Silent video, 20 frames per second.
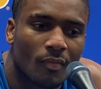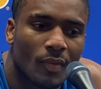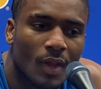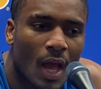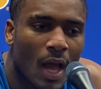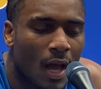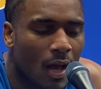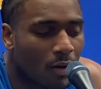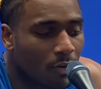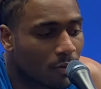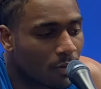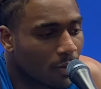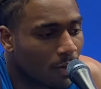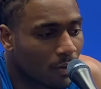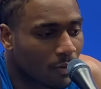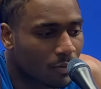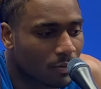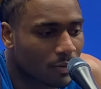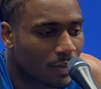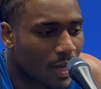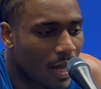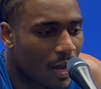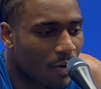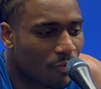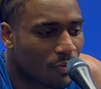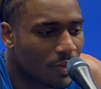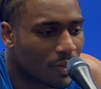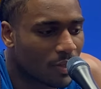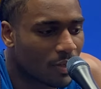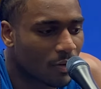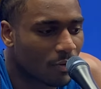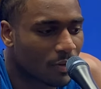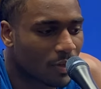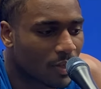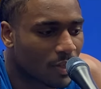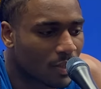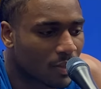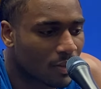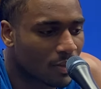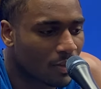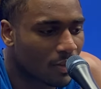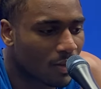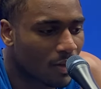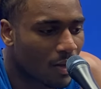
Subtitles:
I don't know. I really don't get it.